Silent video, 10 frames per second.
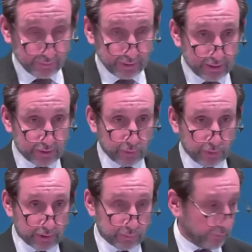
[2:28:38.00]
really. I just want to
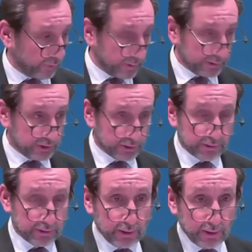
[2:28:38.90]
ask one more question.
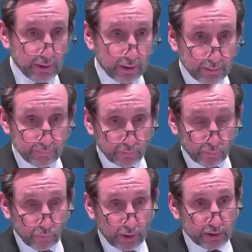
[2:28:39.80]

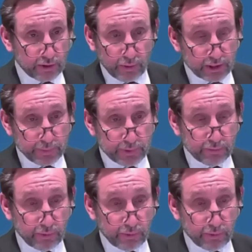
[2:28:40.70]
Why didn't you ask Mr.